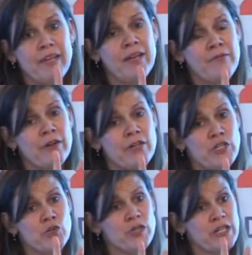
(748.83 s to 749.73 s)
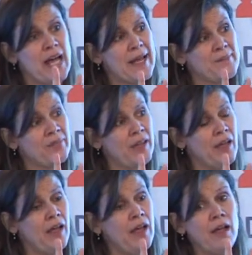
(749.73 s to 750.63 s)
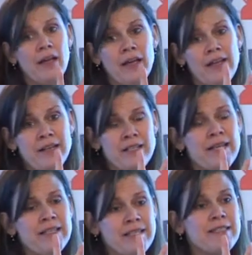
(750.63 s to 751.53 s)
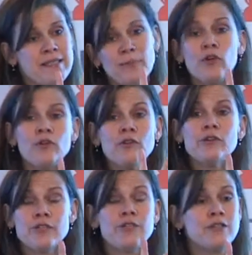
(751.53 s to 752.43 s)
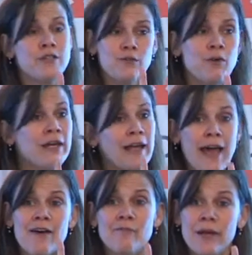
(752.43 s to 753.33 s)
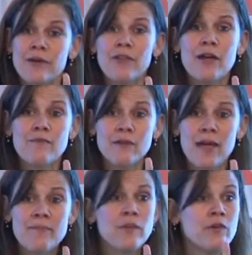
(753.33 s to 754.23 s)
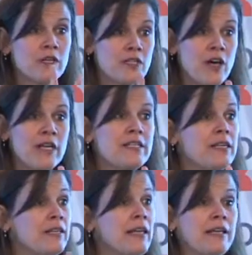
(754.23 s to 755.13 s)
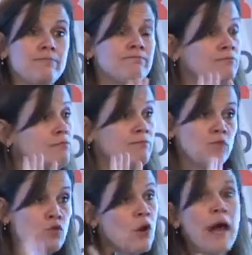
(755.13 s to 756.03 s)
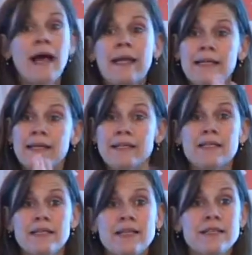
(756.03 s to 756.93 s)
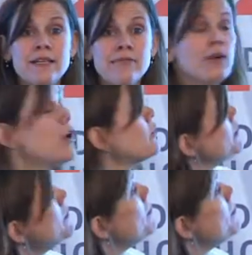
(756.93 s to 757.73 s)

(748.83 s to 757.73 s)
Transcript: in a very short time. And it's similar to running a half marathon for them. They're exhausted. They cry. It's difficult.